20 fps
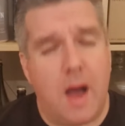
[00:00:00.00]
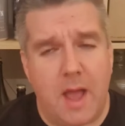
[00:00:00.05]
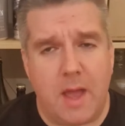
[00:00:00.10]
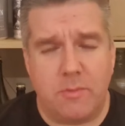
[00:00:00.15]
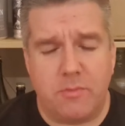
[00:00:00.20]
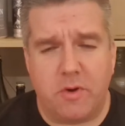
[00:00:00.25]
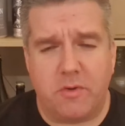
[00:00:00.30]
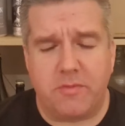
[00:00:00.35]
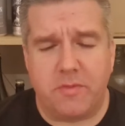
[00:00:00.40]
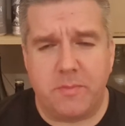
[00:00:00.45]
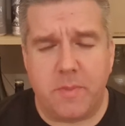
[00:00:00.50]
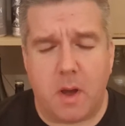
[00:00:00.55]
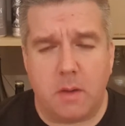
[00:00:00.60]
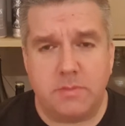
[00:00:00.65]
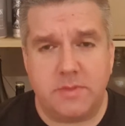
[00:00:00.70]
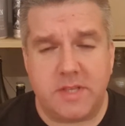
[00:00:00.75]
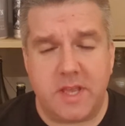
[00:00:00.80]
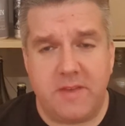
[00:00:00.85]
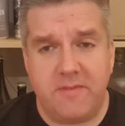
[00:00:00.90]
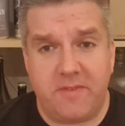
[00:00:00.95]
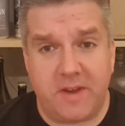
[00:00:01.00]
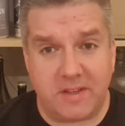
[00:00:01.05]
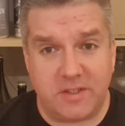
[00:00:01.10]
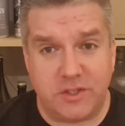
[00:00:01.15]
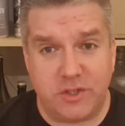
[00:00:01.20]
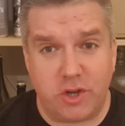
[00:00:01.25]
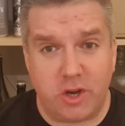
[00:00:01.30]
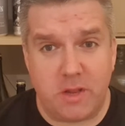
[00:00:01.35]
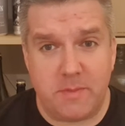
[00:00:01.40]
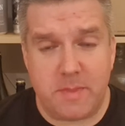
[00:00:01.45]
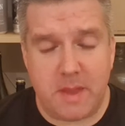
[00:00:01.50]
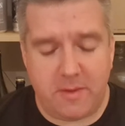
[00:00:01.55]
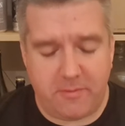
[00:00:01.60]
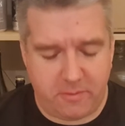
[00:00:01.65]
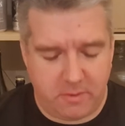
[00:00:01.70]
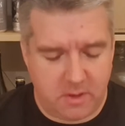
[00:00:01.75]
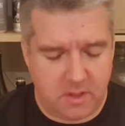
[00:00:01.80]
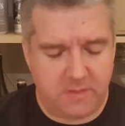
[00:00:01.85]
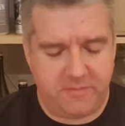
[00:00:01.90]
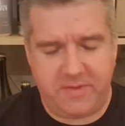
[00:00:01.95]
Hi, I'm Rob from HopZine. Thanks for joining me
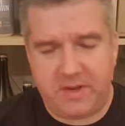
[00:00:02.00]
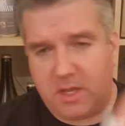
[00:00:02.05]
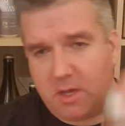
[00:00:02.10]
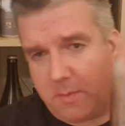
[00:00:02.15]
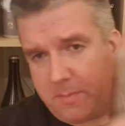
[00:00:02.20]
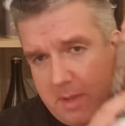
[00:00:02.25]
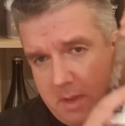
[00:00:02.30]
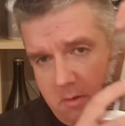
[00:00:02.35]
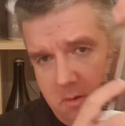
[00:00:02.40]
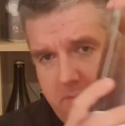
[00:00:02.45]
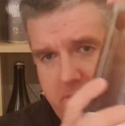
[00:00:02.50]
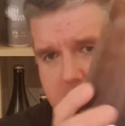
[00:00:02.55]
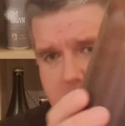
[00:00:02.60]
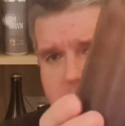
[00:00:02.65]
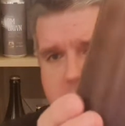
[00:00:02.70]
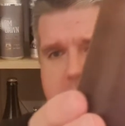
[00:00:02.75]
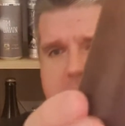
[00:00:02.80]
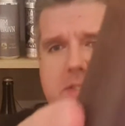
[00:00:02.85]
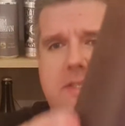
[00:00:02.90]
for another video beer review.